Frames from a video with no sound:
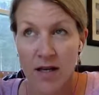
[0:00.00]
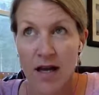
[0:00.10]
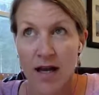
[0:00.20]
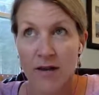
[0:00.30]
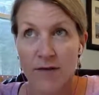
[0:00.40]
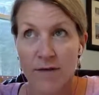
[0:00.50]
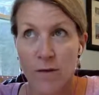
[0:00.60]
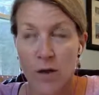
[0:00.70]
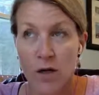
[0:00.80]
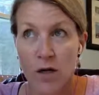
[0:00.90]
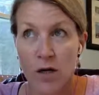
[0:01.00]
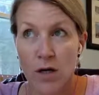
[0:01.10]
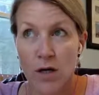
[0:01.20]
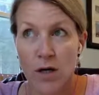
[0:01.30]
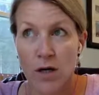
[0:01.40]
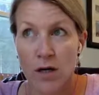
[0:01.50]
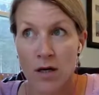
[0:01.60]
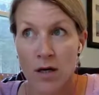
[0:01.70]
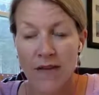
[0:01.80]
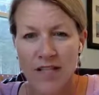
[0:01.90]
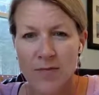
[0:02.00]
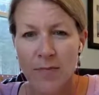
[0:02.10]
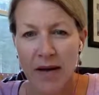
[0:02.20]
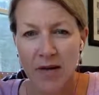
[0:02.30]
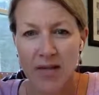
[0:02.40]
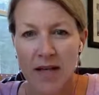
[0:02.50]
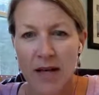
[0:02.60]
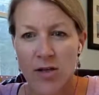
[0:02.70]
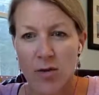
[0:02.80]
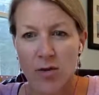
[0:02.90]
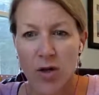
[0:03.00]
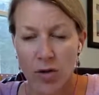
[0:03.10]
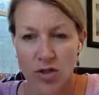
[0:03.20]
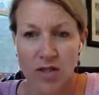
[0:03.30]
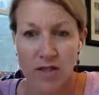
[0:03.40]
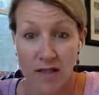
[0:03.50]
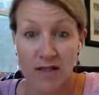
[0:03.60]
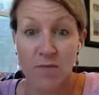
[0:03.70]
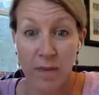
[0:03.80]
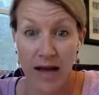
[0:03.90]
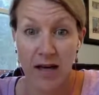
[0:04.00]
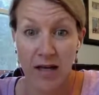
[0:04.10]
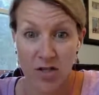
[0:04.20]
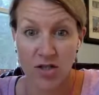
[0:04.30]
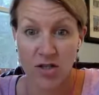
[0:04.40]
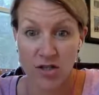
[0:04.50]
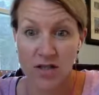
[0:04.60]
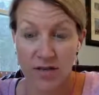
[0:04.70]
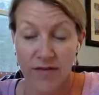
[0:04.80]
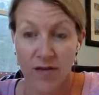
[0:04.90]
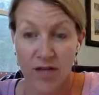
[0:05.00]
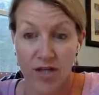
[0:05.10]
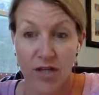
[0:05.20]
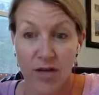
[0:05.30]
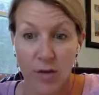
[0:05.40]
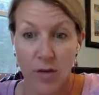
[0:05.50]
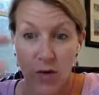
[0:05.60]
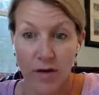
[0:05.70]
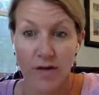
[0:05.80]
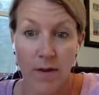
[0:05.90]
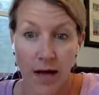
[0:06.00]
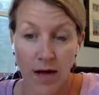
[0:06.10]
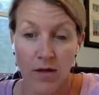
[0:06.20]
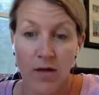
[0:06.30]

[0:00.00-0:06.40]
and for, I think it's parents and youth coaches in Spanish. This is the first year that we're rolling them out.